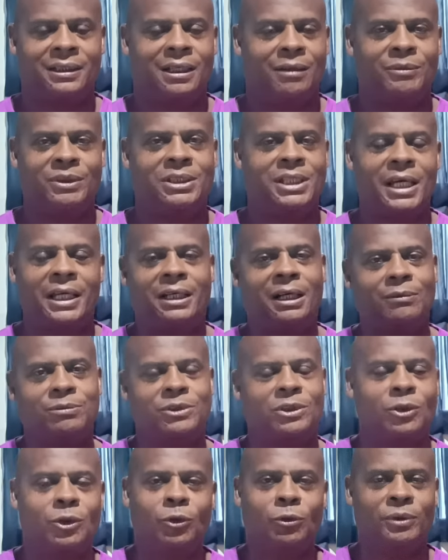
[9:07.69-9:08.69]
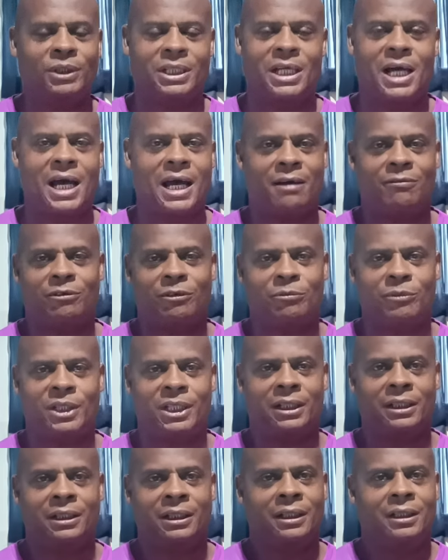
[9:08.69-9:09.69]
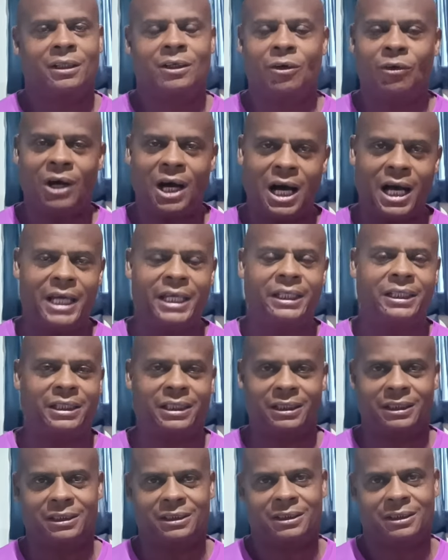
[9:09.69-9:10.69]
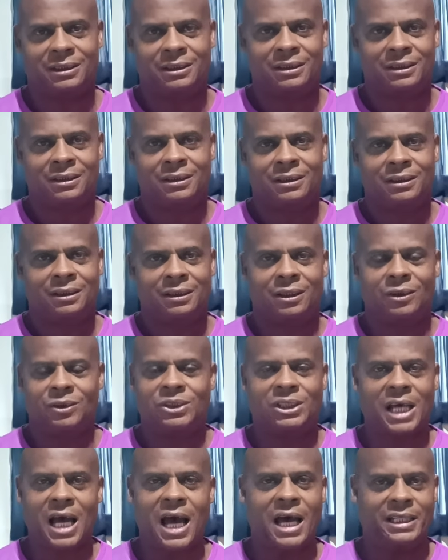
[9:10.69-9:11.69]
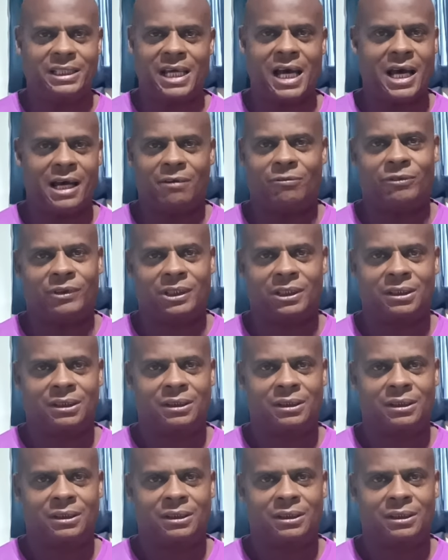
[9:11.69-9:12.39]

I mean, take up scuba diving, man. Go hiking. Go skydiving.